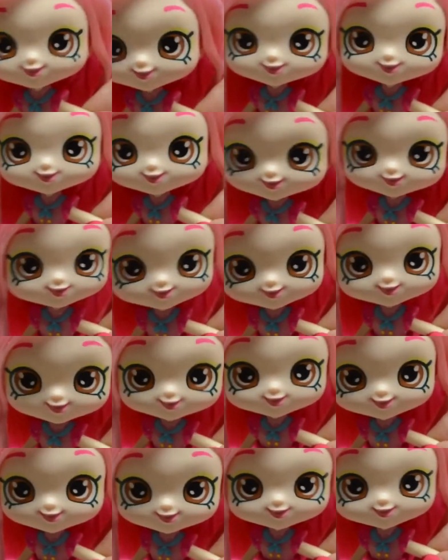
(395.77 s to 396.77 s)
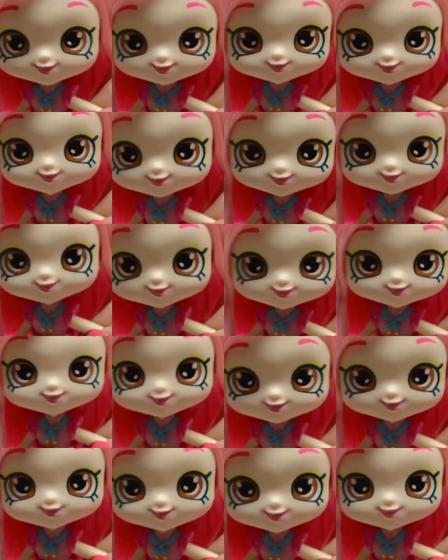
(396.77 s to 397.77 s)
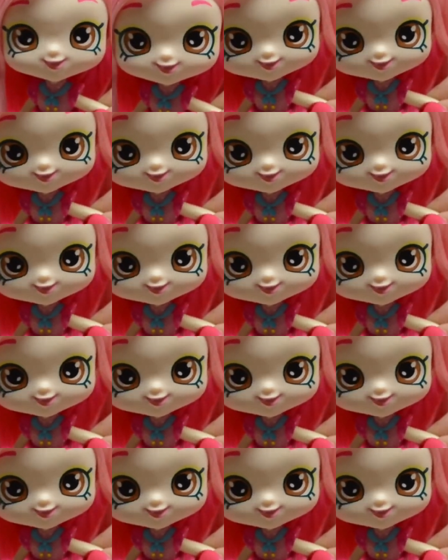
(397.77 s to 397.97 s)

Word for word: Do-do-do-do-do-do, put a ring on it.